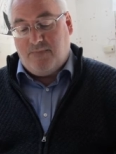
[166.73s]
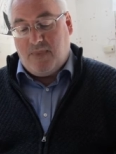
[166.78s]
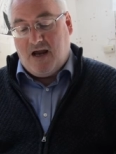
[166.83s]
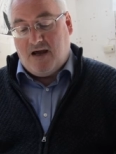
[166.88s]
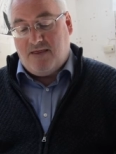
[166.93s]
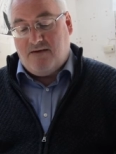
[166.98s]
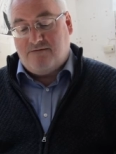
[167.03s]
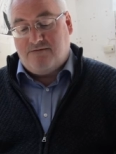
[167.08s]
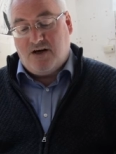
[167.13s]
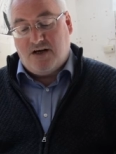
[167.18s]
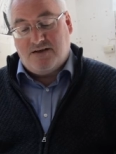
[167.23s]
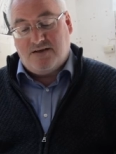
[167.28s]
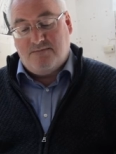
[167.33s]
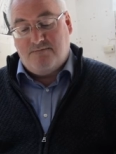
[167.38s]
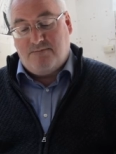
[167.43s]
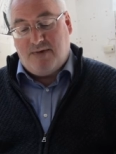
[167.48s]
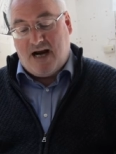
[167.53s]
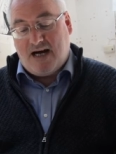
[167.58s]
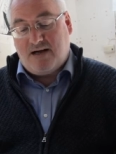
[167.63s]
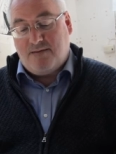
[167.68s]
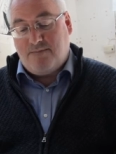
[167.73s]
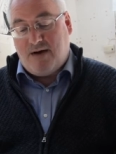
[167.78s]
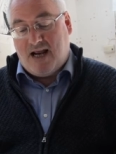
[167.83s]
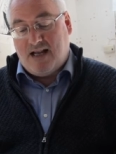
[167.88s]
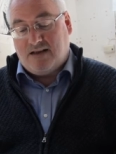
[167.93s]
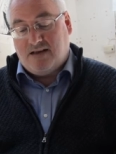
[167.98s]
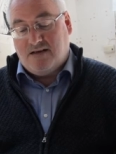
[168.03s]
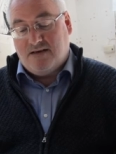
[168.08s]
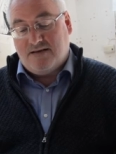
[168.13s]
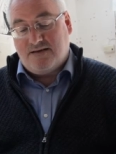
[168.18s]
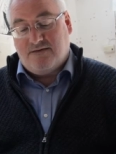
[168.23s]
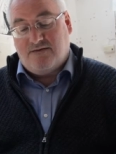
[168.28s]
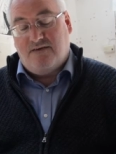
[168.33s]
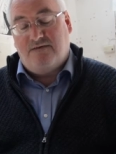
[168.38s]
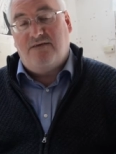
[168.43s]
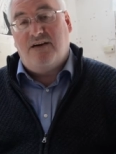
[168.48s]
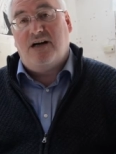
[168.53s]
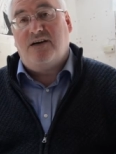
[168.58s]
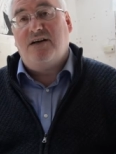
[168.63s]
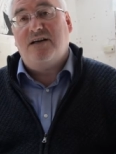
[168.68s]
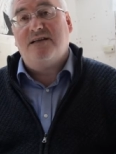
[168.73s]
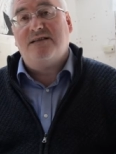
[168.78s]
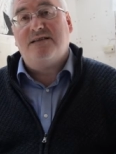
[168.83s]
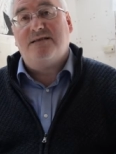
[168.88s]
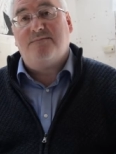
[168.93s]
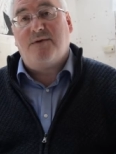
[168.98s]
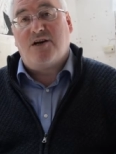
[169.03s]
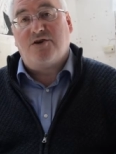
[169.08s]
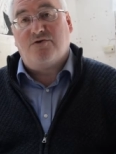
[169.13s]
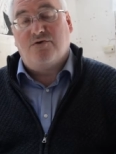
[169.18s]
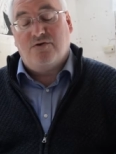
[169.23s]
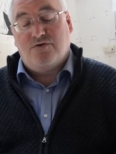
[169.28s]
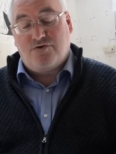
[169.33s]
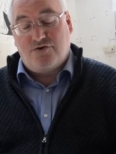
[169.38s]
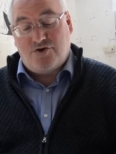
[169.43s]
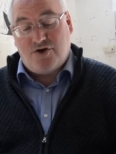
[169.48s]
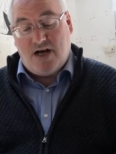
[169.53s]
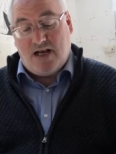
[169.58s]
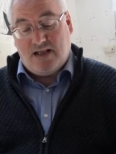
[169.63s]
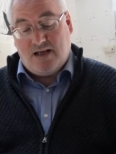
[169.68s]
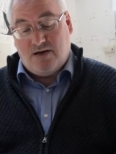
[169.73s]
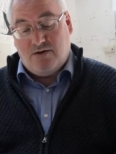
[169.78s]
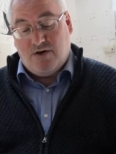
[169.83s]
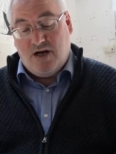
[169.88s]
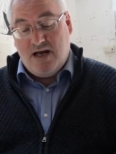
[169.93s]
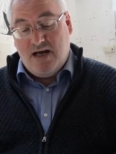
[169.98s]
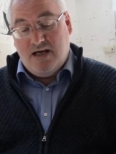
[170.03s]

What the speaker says: are the front and back panels of a very special cello